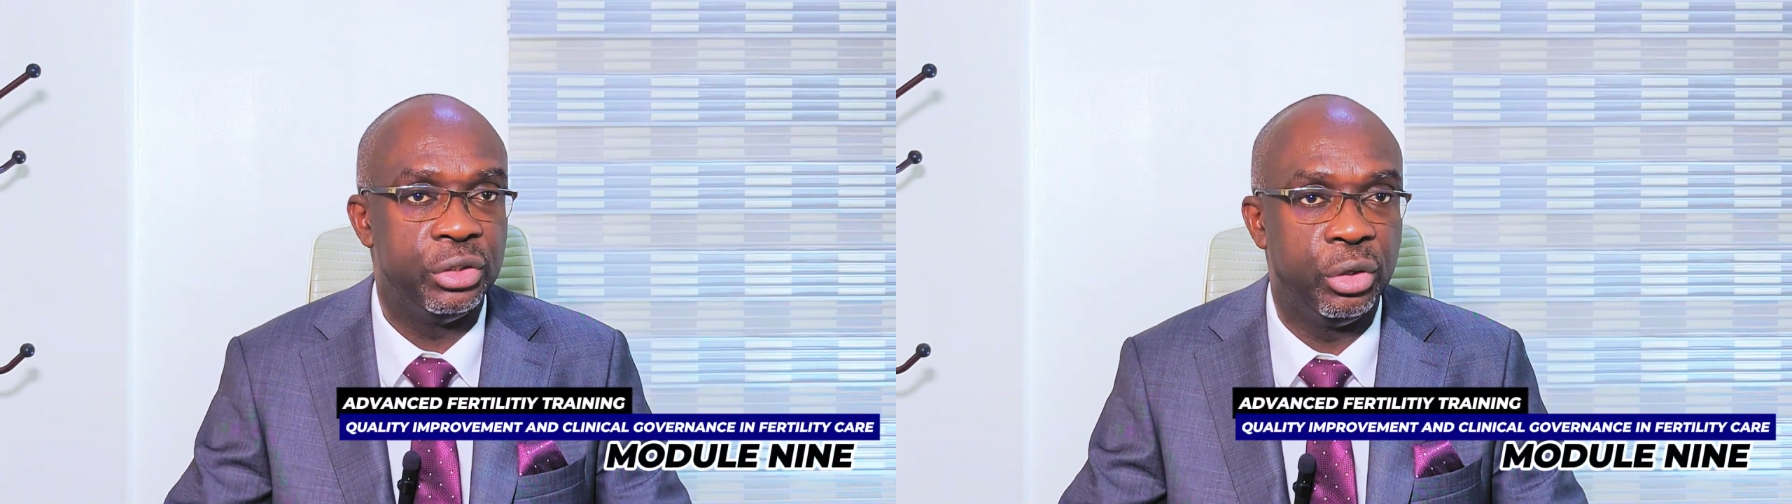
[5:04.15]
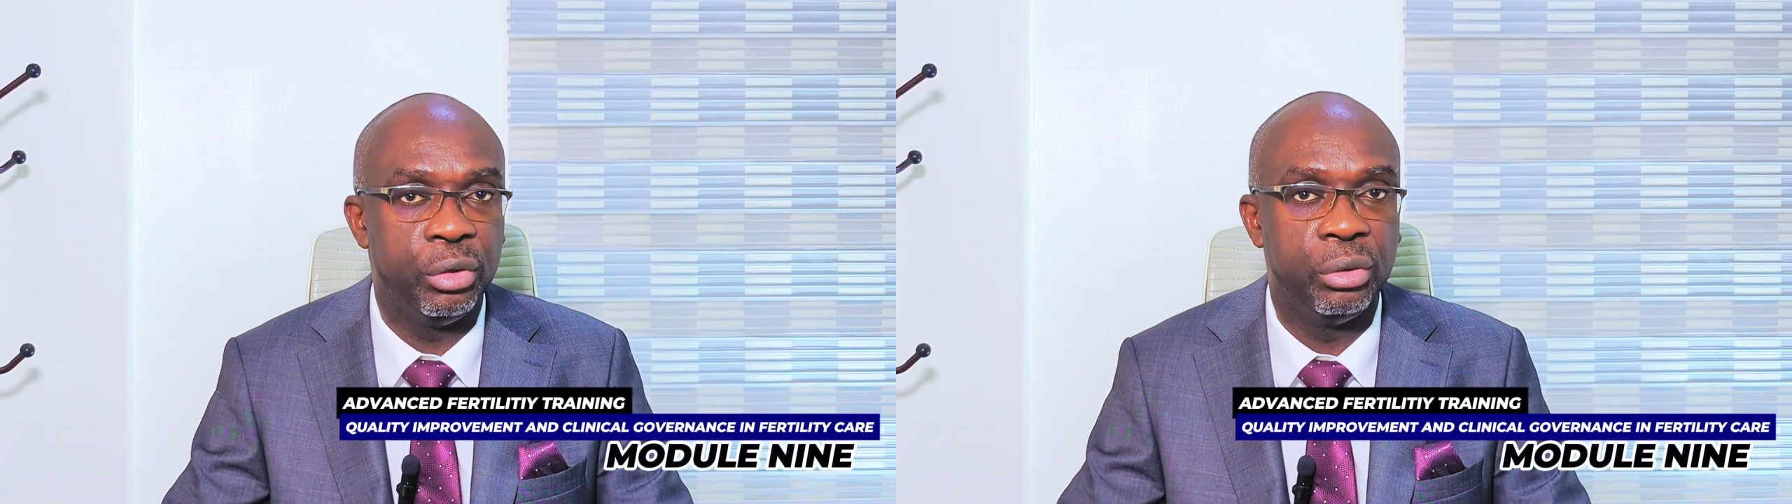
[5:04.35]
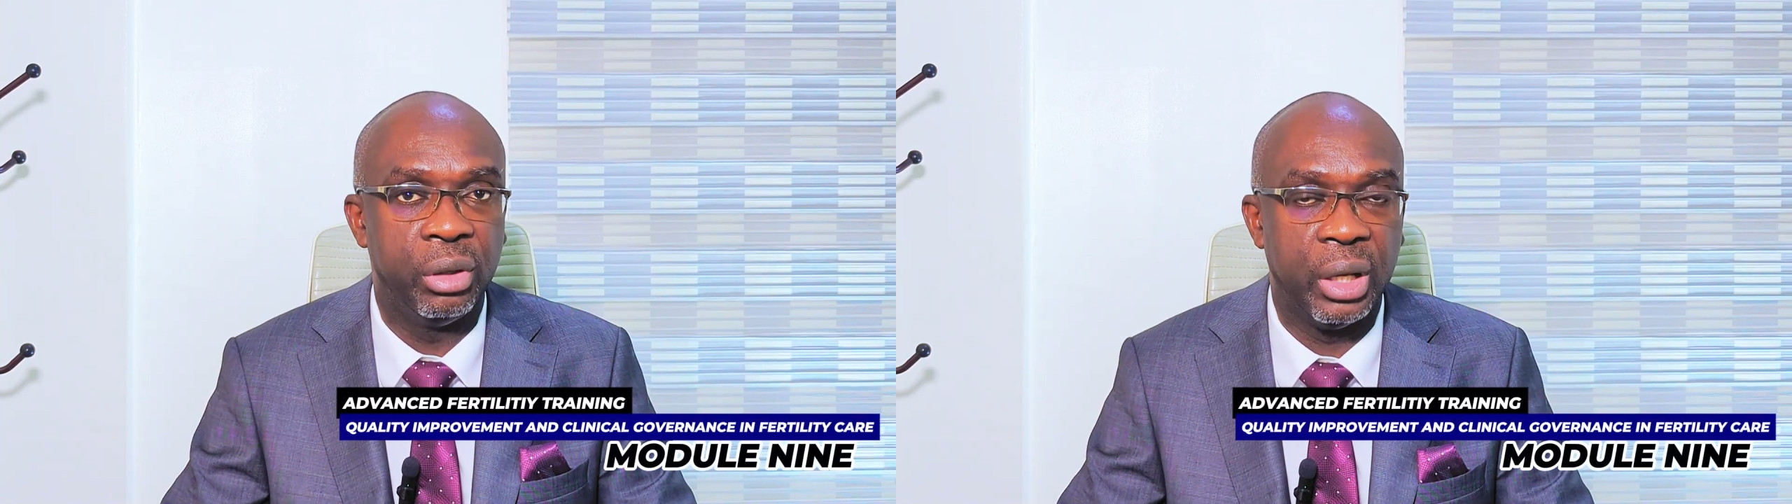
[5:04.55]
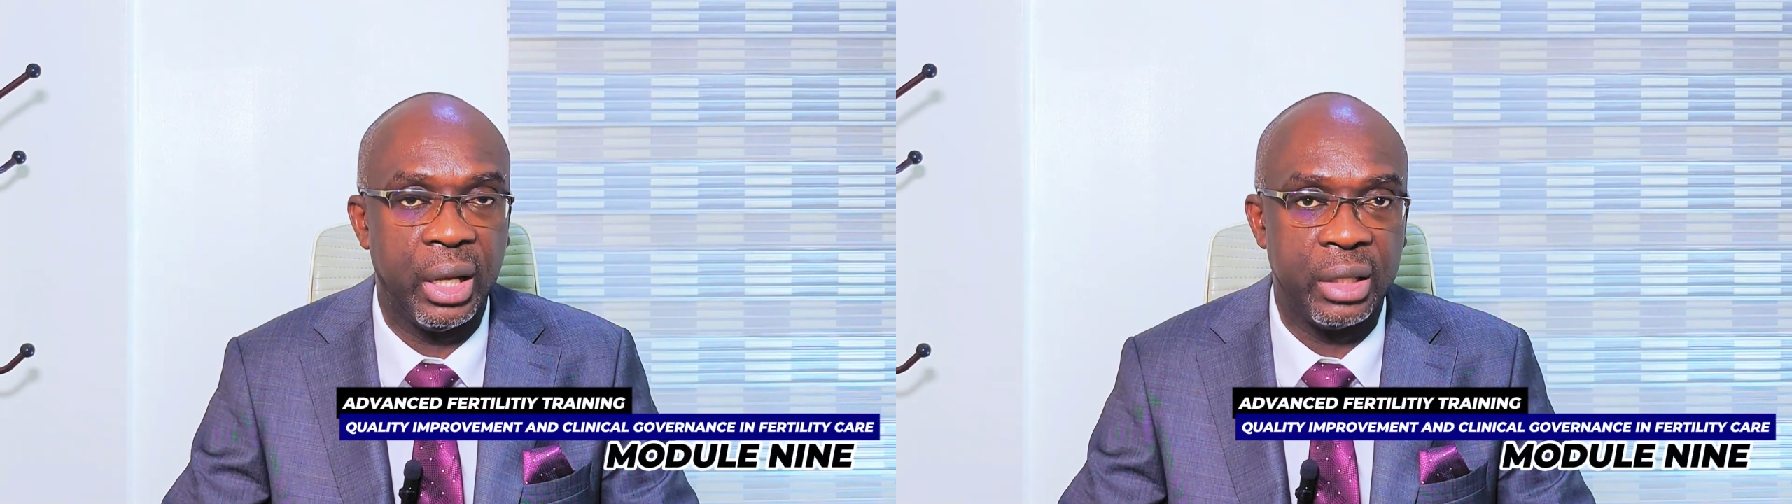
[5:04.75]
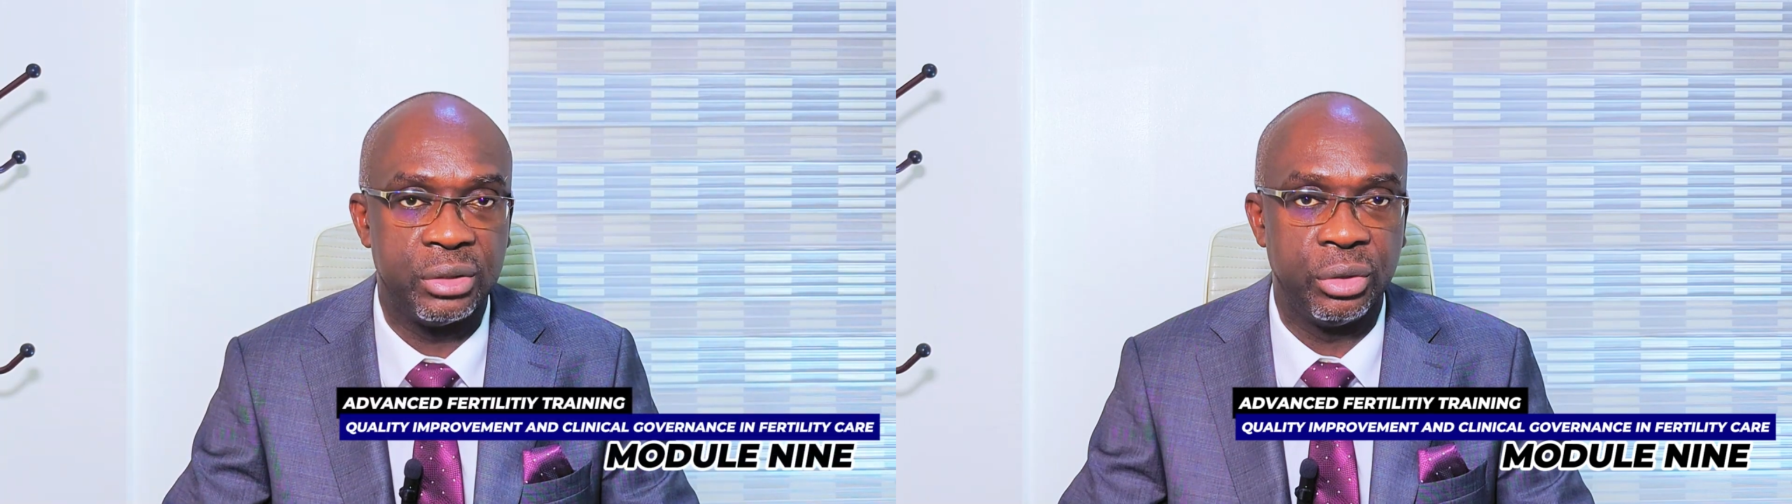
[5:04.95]
you
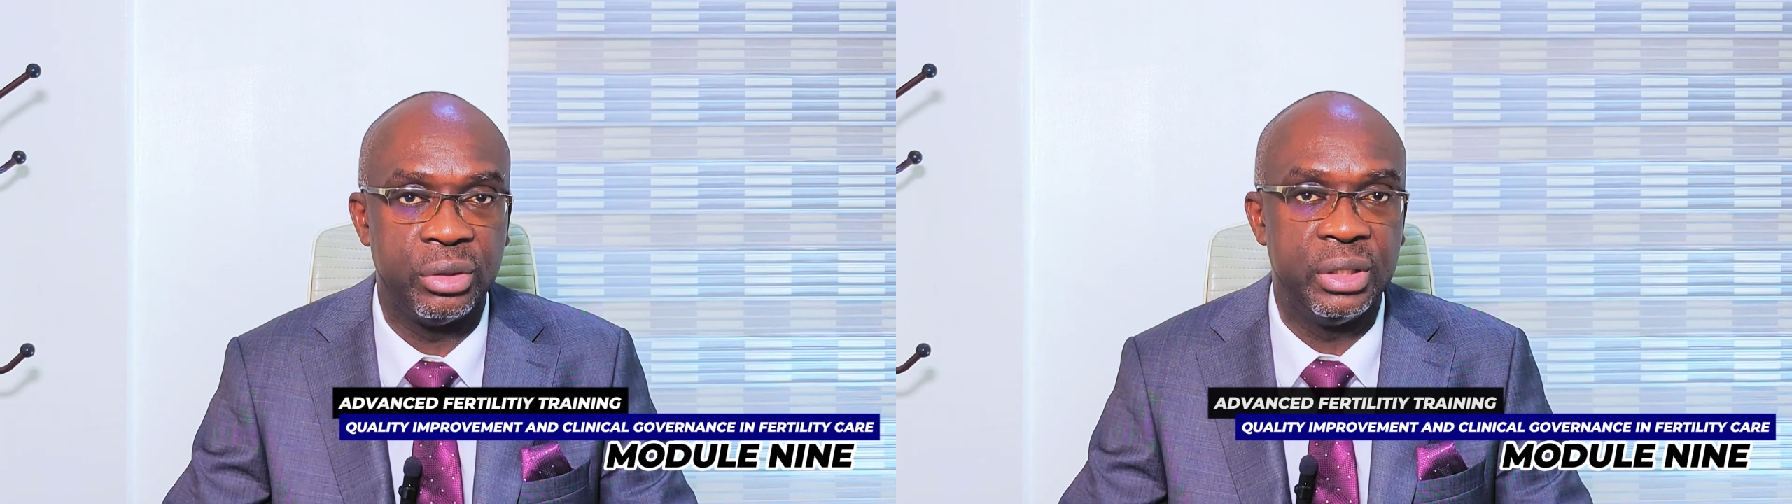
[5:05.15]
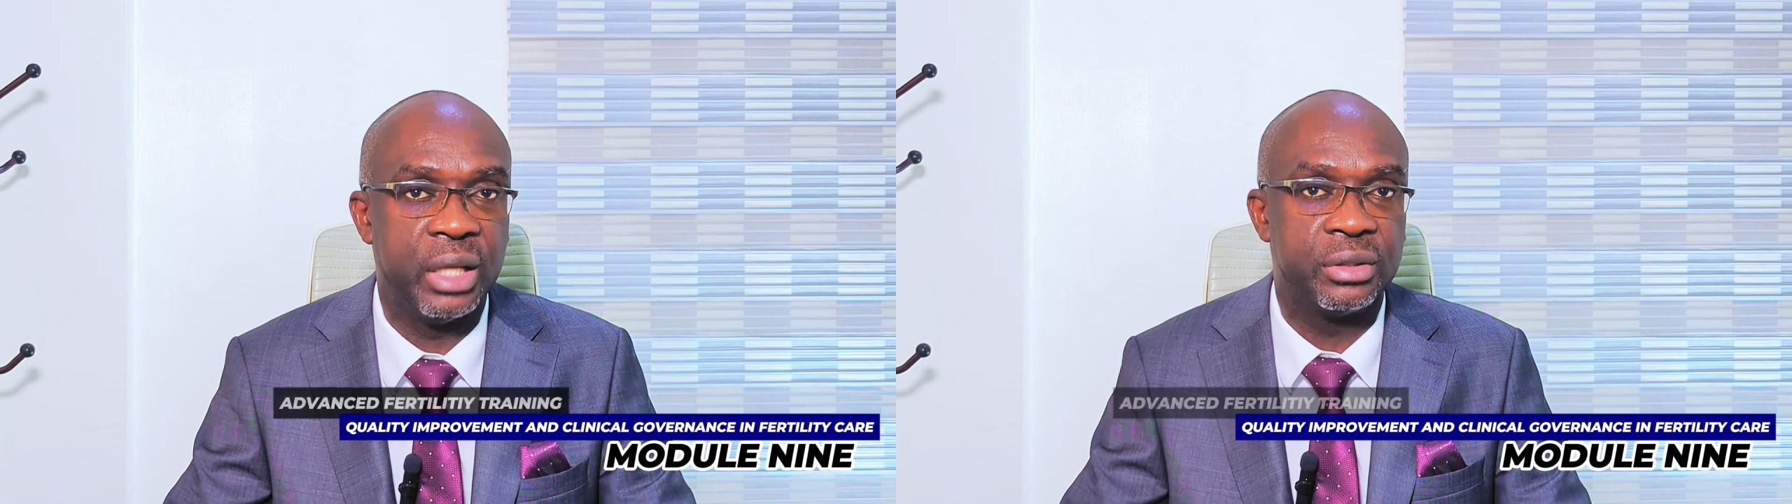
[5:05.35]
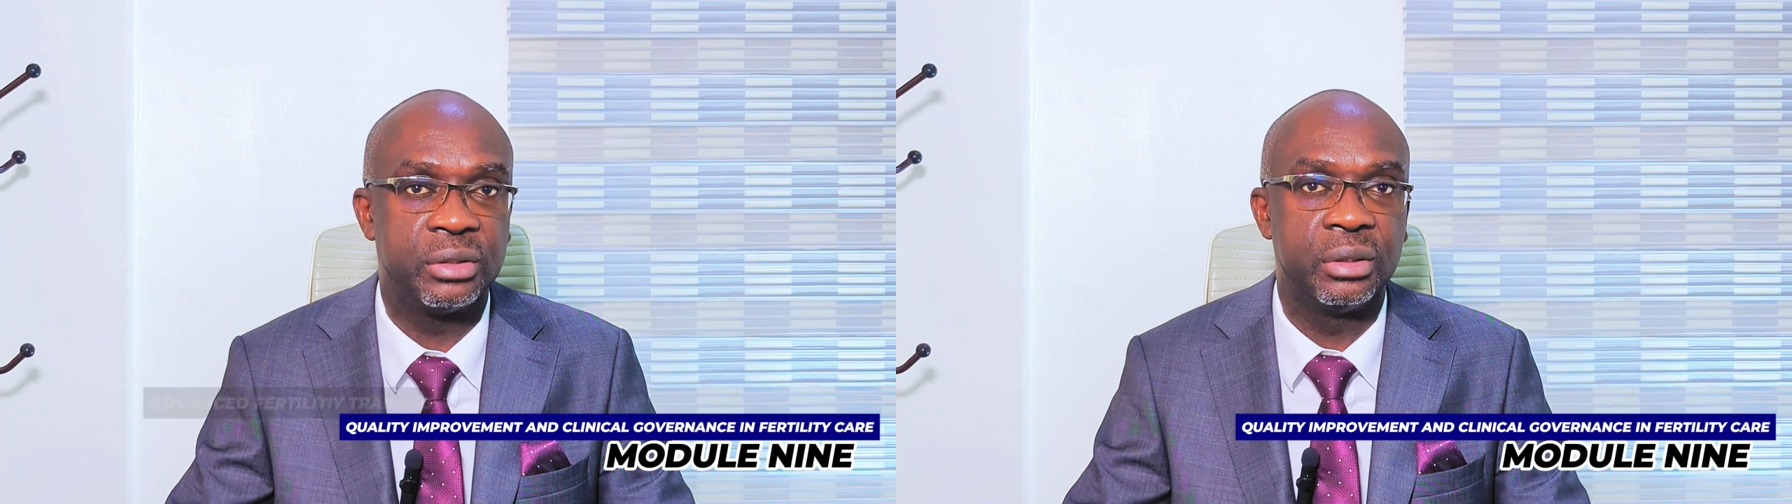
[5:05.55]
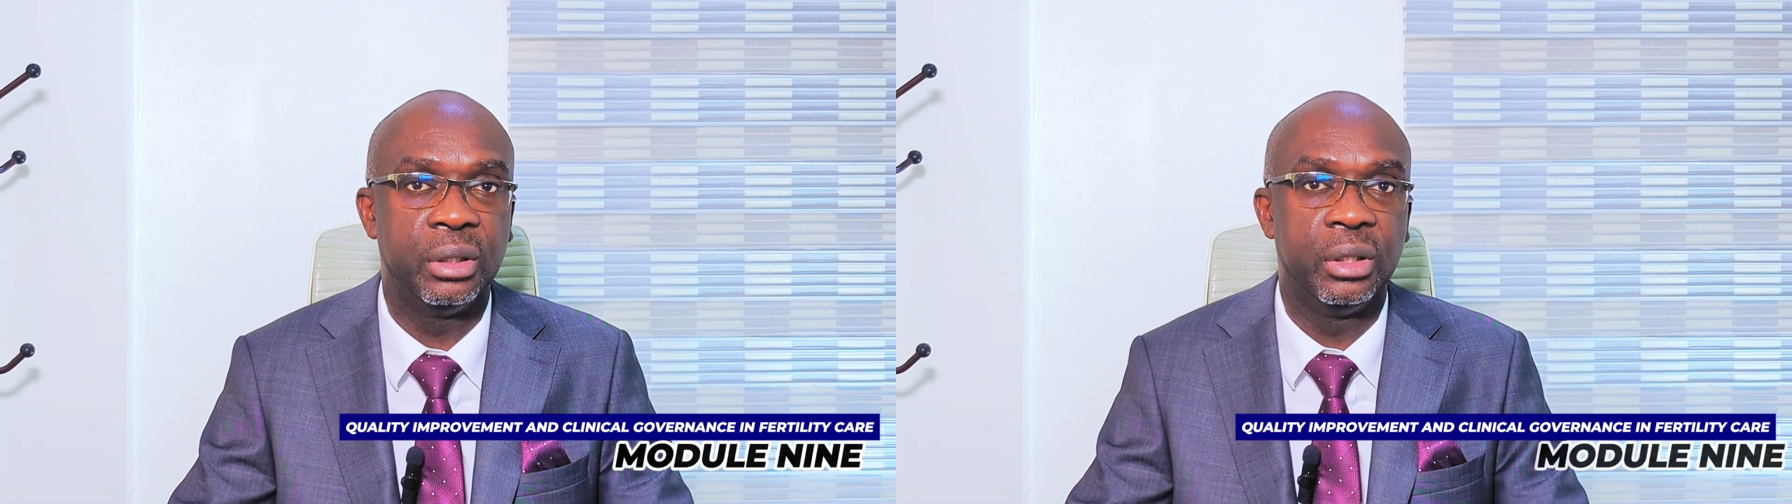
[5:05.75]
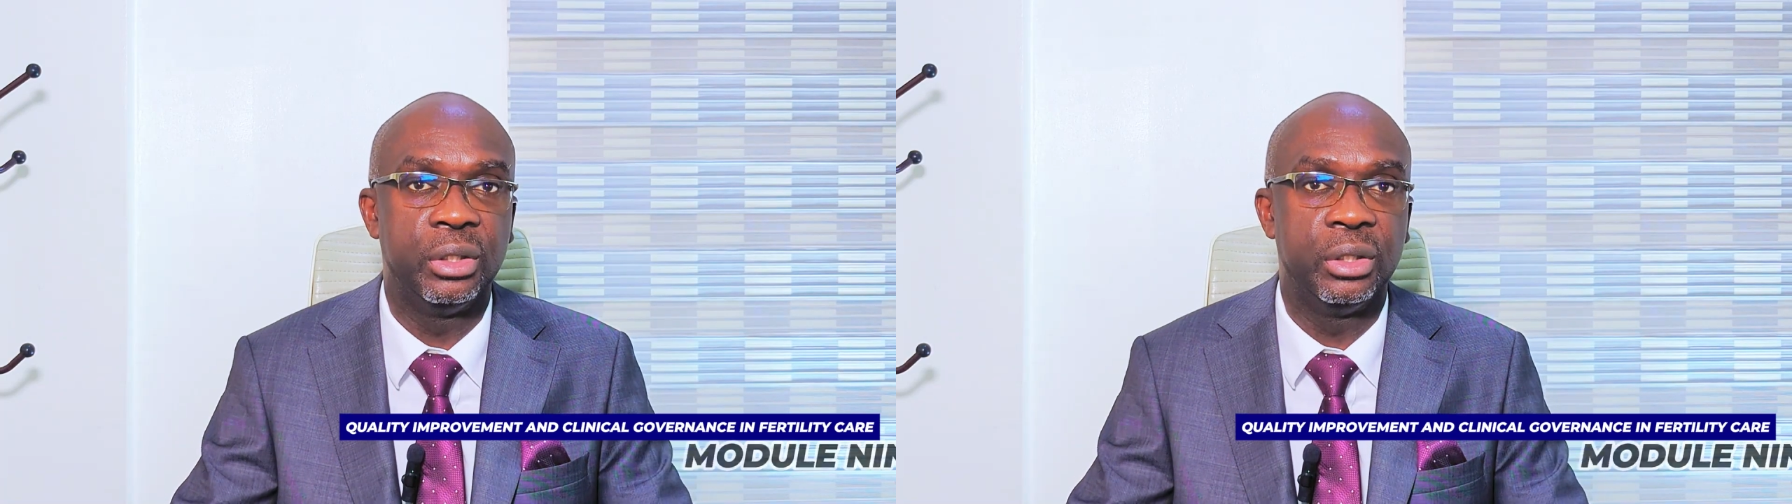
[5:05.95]
at your next